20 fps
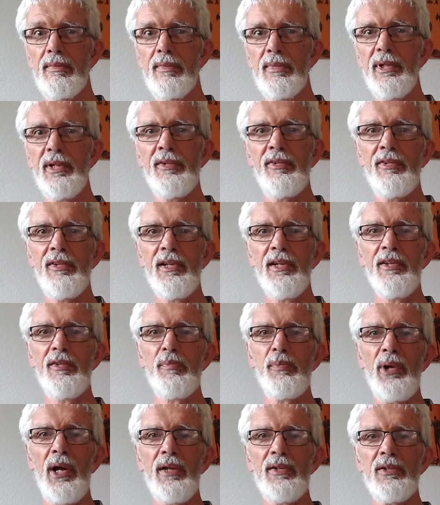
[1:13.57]
This is
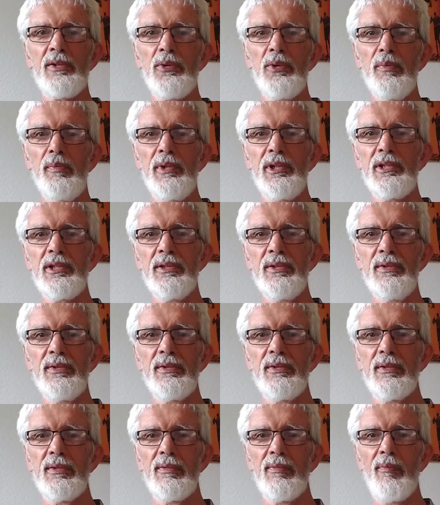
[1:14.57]
practical mission.
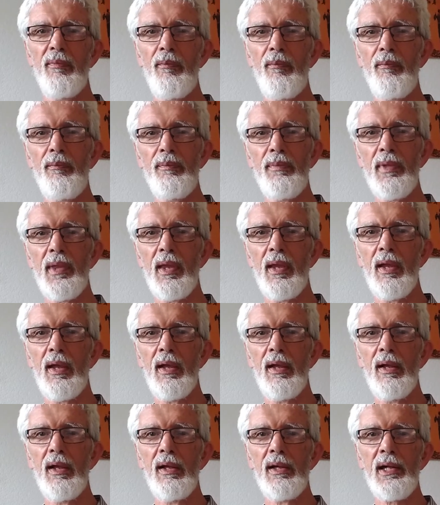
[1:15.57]

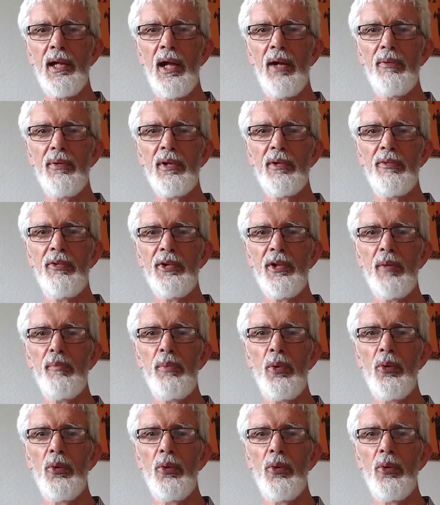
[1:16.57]
Caring for the